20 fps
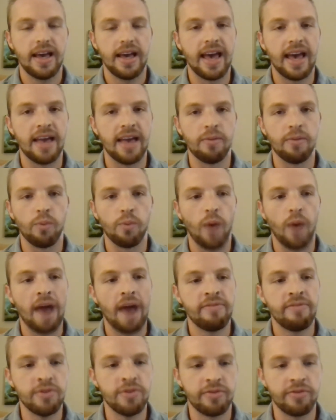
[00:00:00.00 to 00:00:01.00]
and
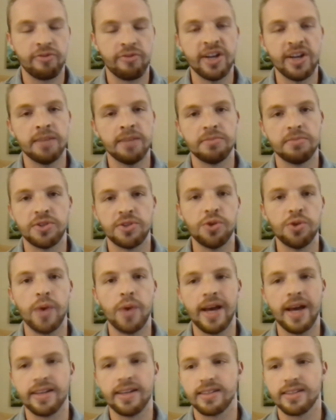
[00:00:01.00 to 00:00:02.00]
I view freedom two
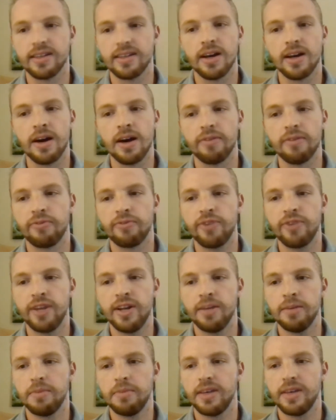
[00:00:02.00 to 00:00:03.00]
ways:
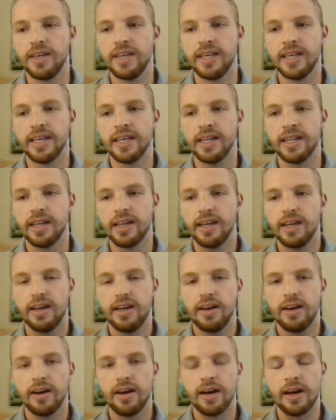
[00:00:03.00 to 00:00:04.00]
freedom in
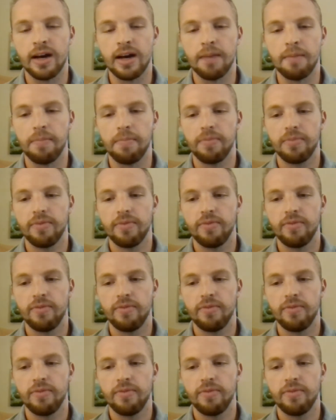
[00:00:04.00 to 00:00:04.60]
um,